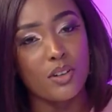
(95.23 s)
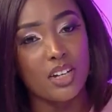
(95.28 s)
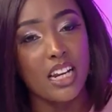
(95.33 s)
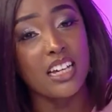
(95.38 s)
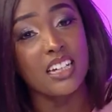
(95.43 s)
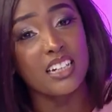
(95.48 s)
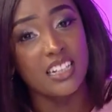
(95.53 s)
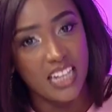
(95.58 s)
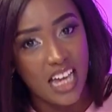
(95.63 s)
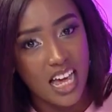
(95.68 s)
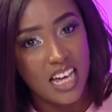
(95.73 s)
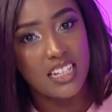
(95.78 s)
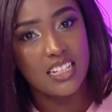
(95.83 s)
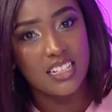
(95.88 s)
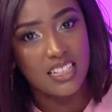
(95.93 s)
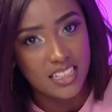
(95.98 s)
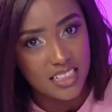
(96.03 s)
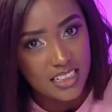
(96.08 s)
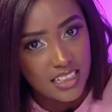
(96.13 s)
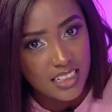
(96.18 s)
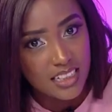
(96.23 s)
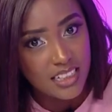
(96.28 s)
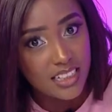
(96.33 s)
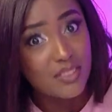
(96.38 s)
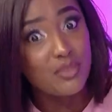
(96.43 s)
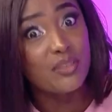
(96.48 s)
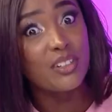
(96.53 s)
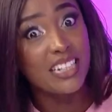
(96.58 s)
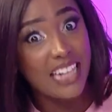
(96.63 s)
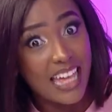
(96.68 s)
Like, relax.
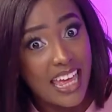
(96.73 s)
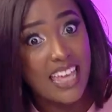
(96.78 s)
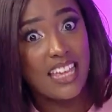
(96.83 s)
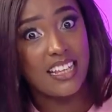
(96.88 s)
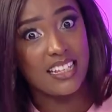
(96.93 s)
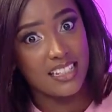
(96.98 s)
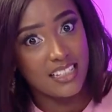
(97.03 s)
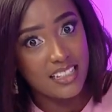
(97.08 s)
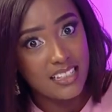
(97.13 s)
Relax.